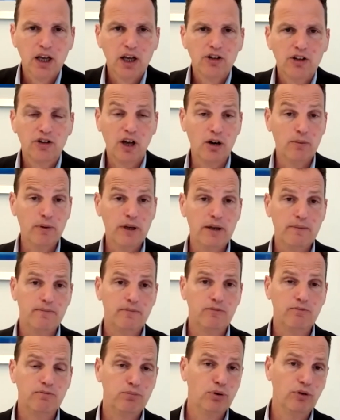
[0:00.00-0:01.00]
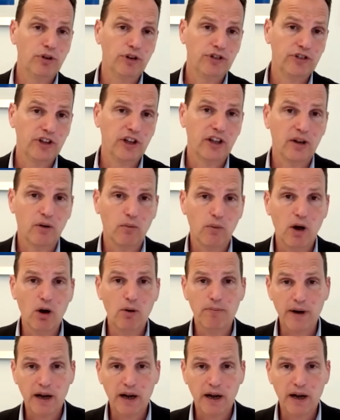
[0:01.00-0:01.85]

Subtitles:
So how do we pull this together? Well,